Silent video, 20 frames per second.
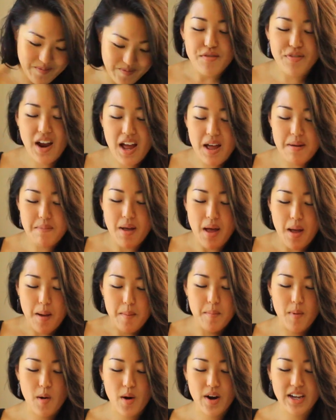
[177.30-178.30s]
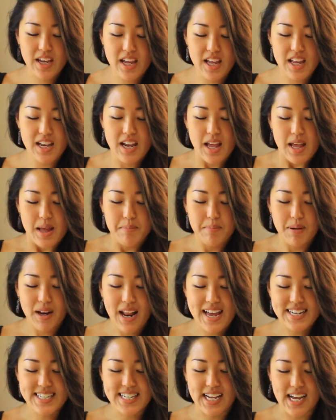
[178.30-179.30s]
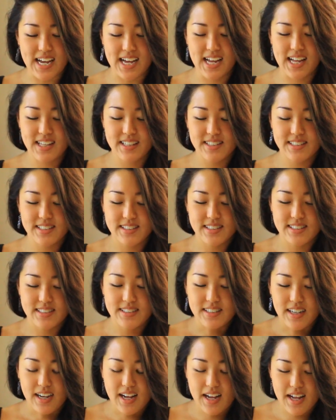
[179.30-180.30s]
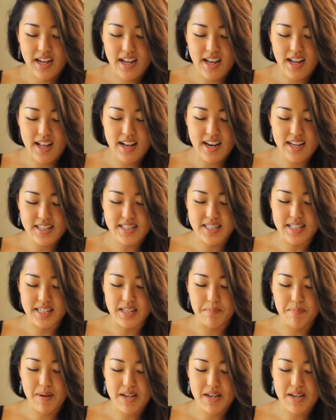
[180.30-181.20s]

From Morgan Plata, let's see,